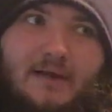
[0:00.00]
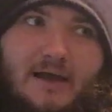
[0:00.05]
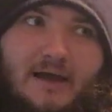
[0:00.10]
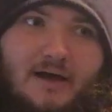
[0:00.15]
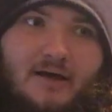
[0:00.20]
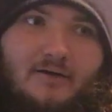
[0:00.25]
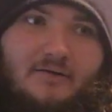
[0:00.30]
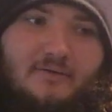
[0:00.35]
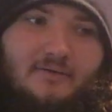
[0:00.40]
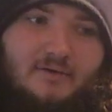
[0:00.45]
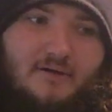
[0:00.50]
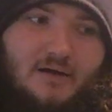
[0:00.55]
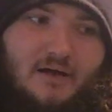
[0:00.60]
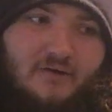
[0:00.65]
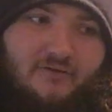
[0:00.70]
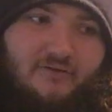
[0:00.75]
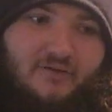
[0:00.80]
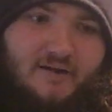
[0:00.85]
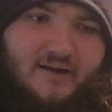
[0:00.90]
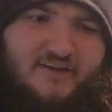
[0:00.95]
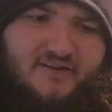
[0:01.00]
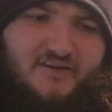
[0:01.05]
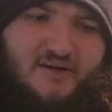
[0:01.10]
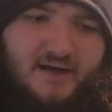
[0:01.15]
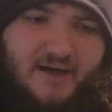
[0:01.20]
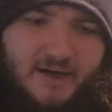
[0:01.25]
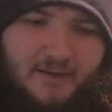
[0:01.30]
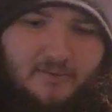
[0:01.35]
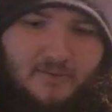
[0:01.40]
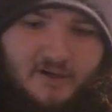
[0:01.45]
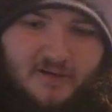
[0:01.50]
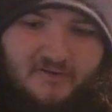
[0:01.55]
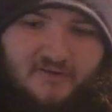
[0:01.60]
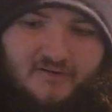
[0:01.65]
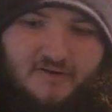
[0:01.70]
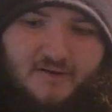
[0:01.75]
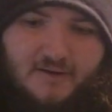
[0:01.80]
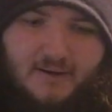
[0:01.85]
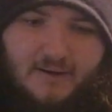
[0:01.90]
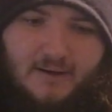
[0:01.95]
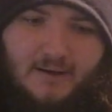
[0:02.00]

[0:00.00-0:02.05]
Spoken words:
out for the next 9 months.